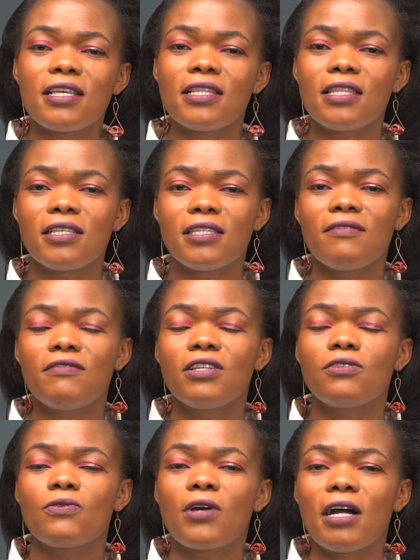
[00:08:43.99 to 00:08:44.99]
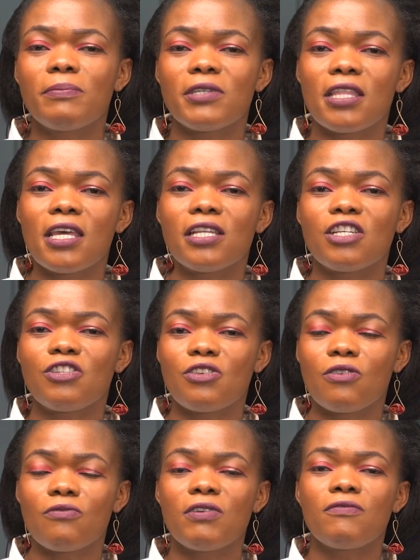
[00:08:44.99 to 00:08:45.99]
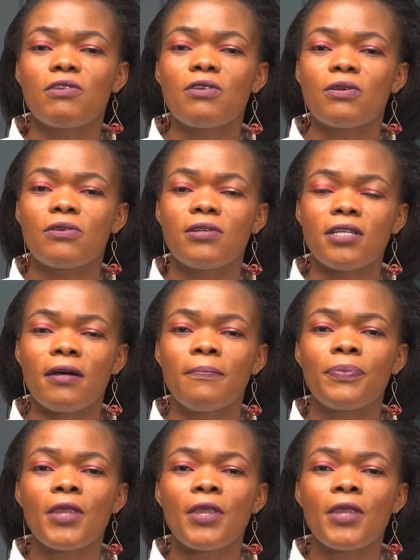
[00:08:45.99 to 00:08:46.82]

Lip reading: in the CV to capture the attention of every recruiter.